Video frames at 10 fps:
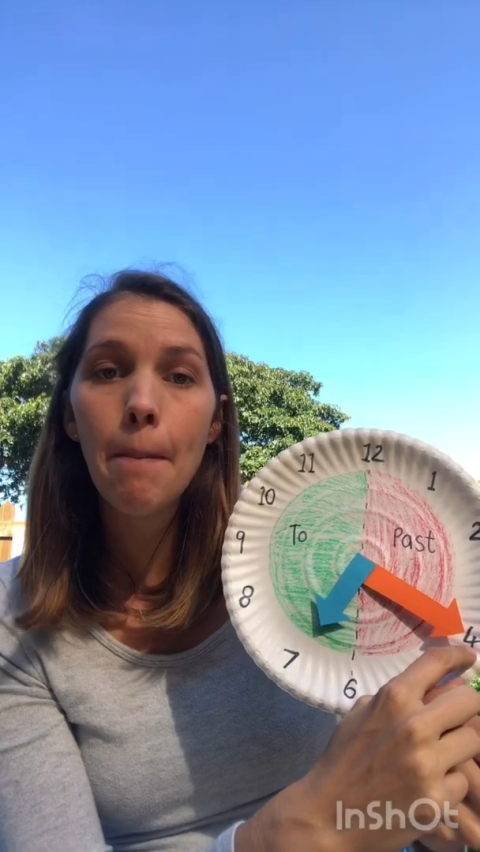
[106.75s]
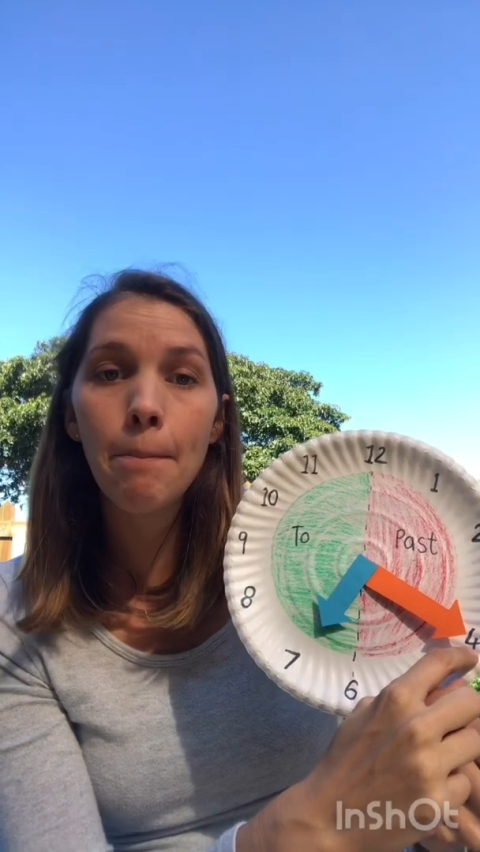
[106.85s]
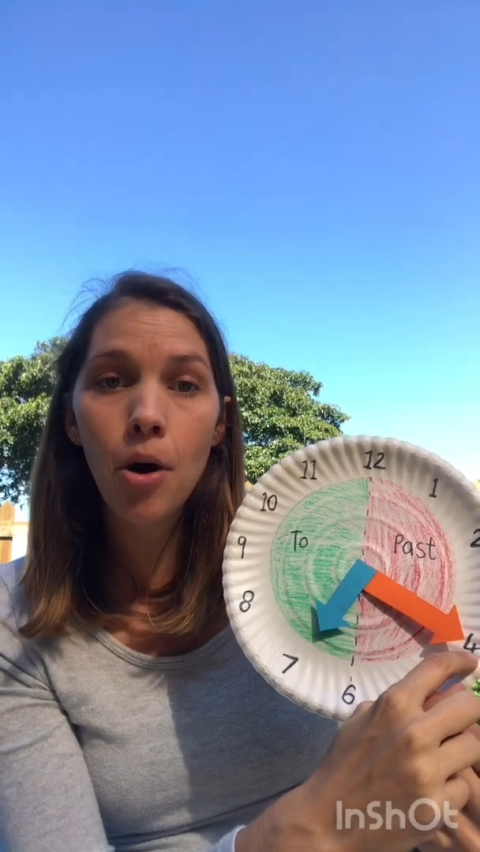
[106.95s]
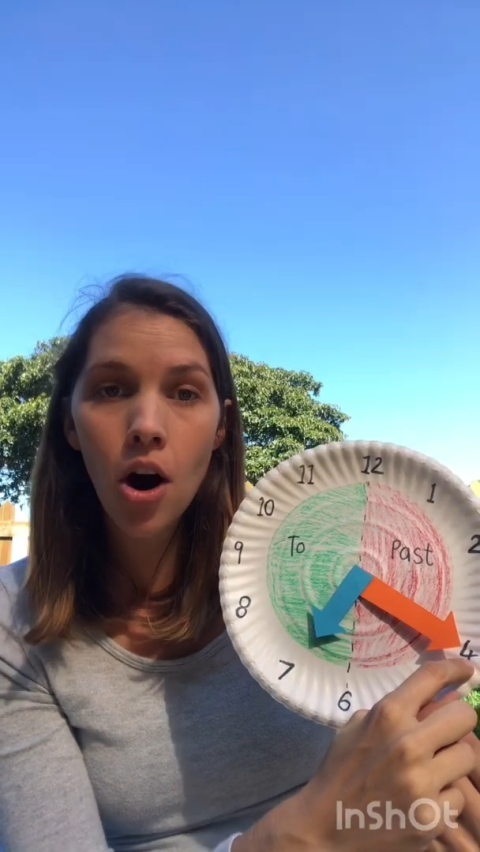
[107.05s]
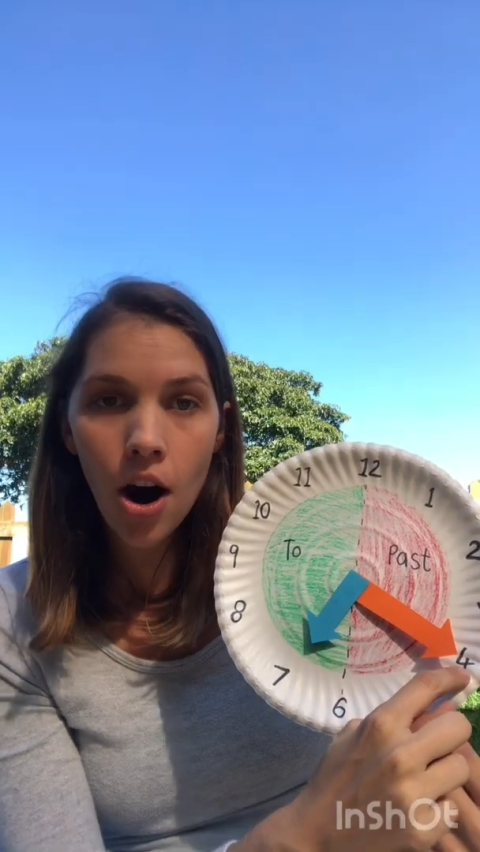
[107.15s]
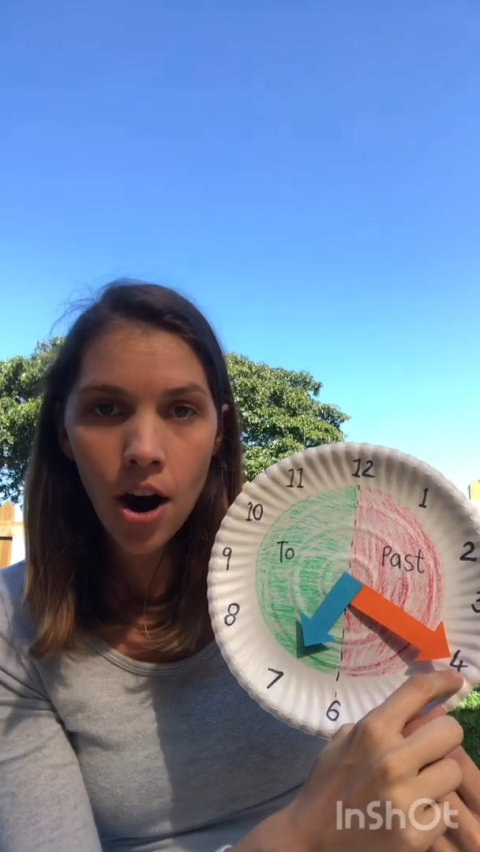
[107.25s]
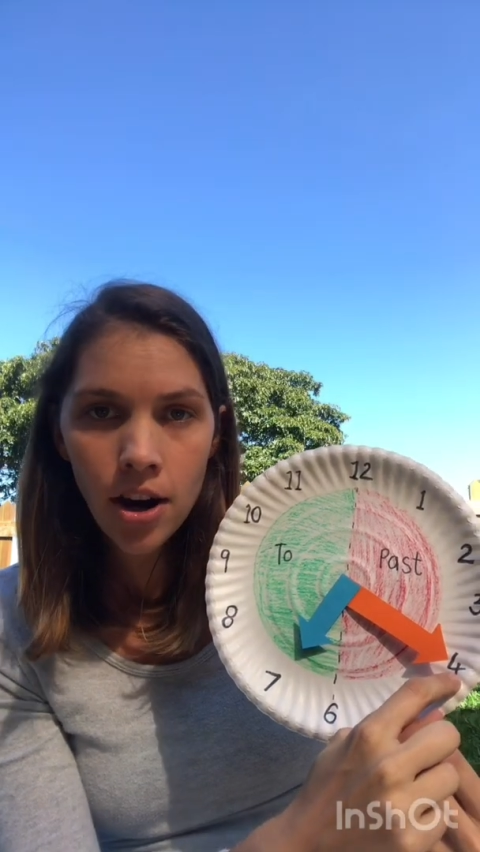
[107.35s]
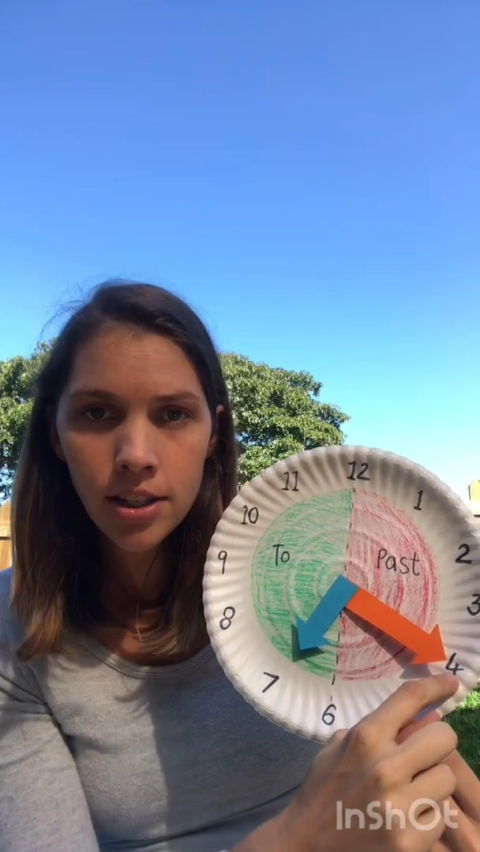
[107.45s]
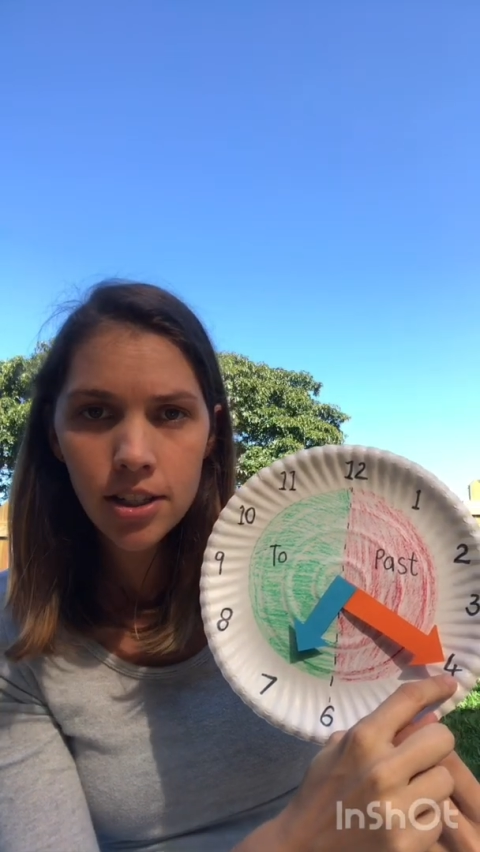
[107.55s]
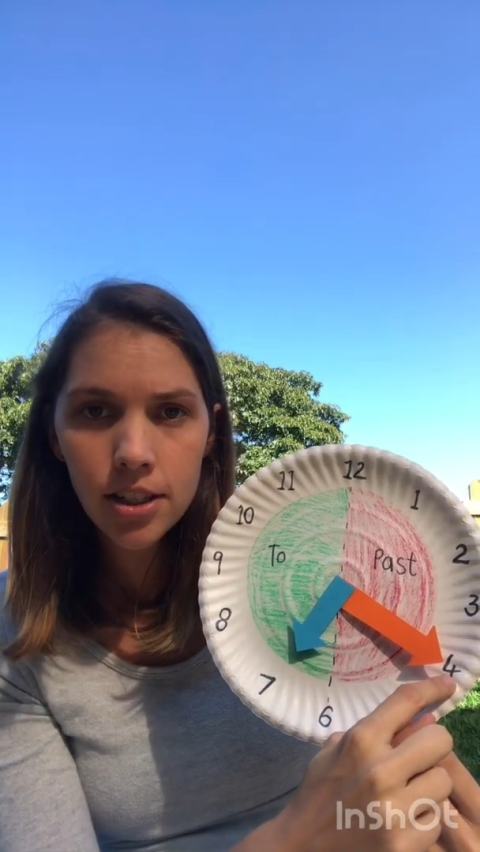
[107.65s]

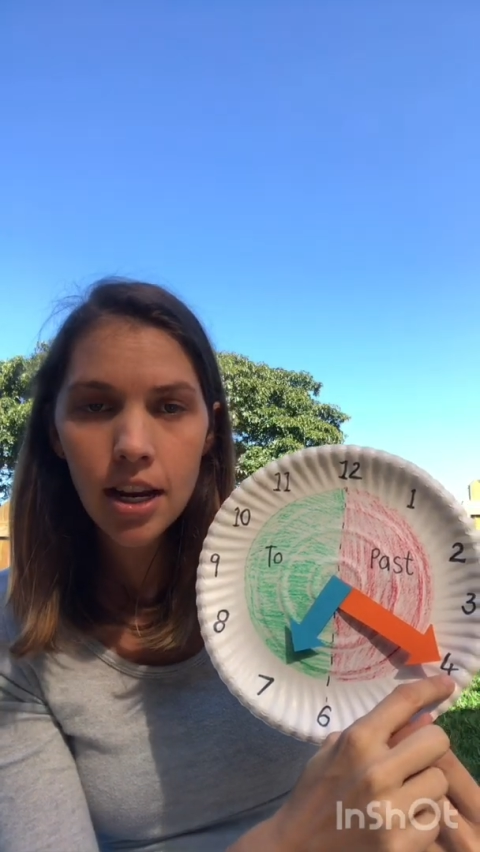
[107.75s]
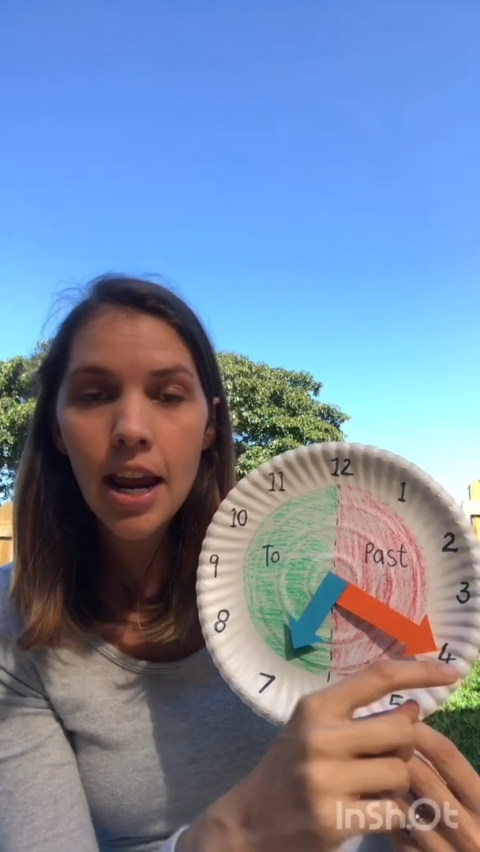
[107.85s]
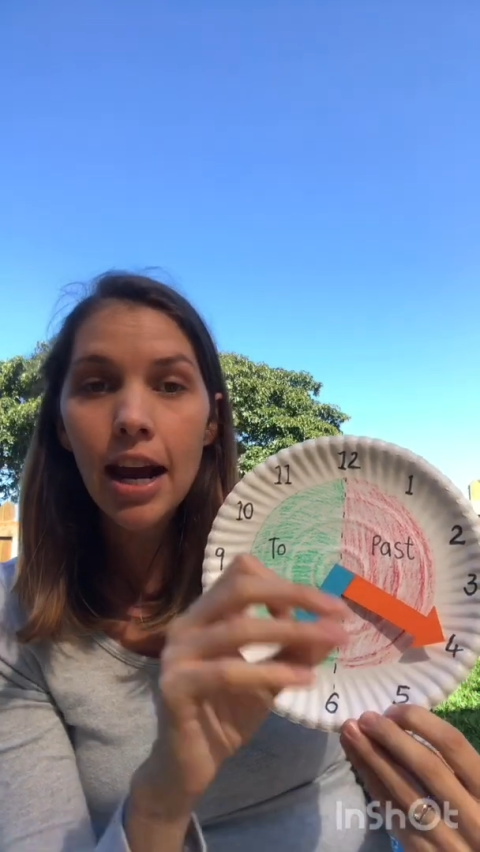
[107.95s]
past.